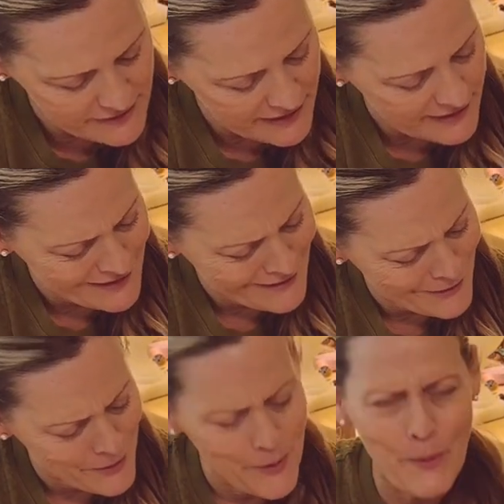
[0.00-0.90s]
like
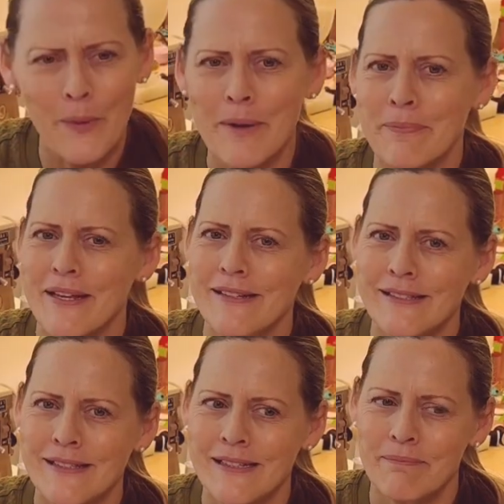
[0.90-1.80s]
what piece
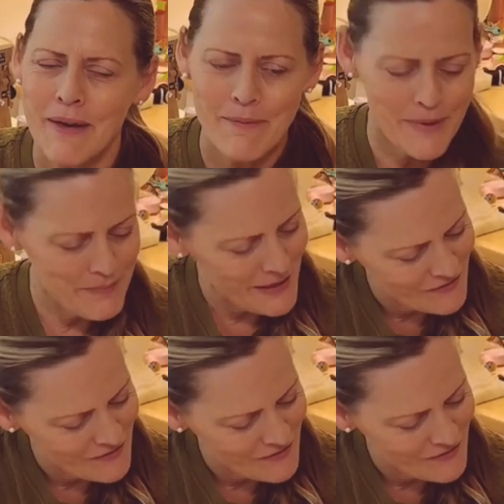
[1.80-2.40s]
might be my